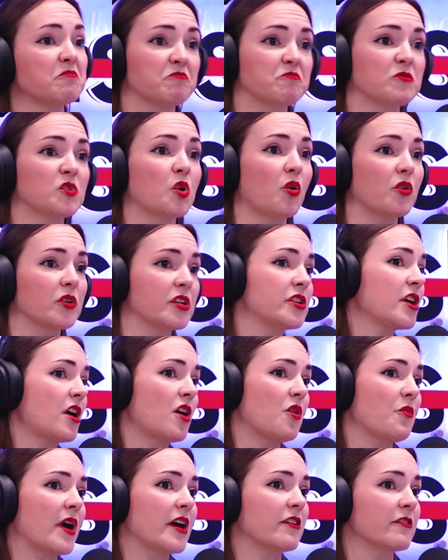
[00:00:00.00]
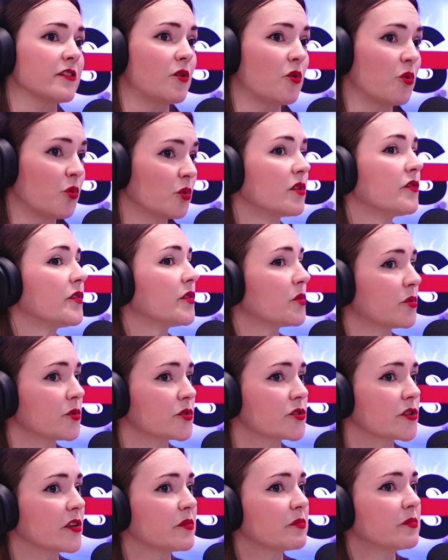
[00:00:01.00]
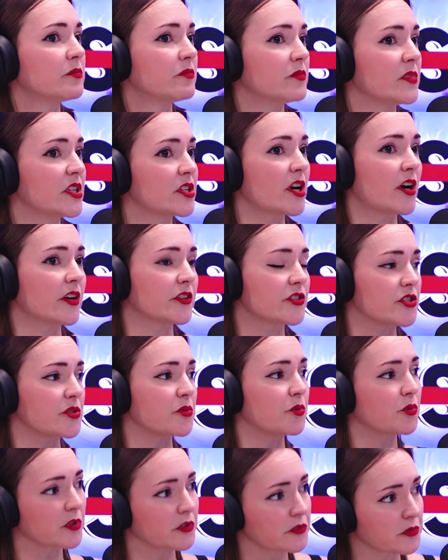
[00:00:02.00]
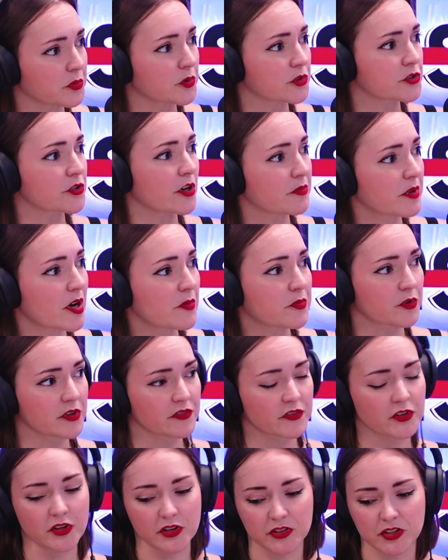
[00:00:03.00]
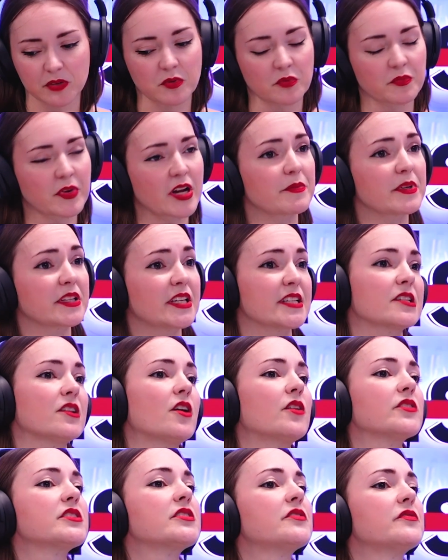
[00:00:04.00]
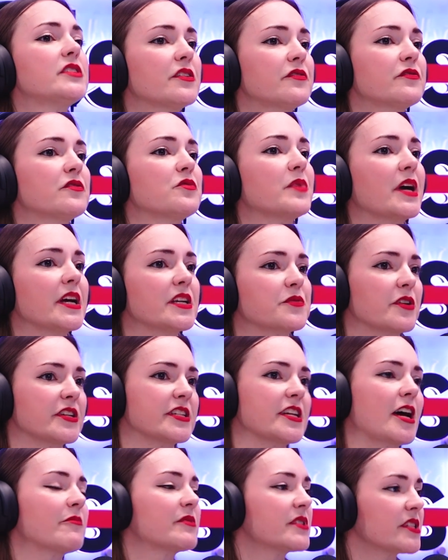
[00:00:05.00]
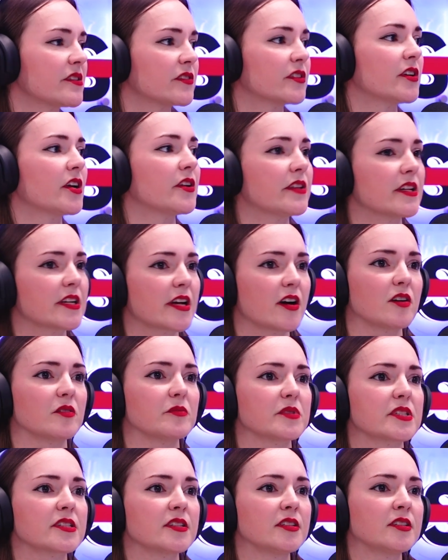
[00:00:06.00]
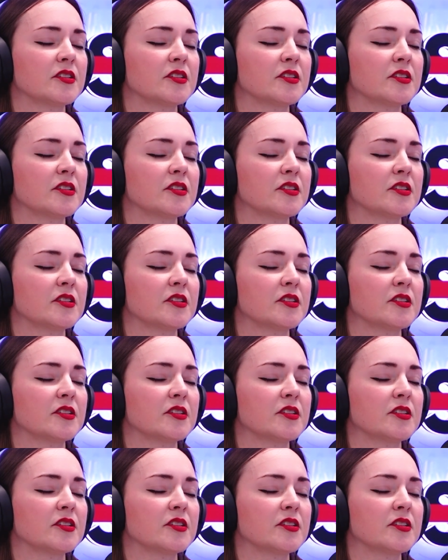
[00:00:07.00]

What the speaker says: You can't wear all of your wardrobe. You can't do all of your wardrobe up, or if you've got a newborn baby. There's lots of different ways where adaptive clothing helps.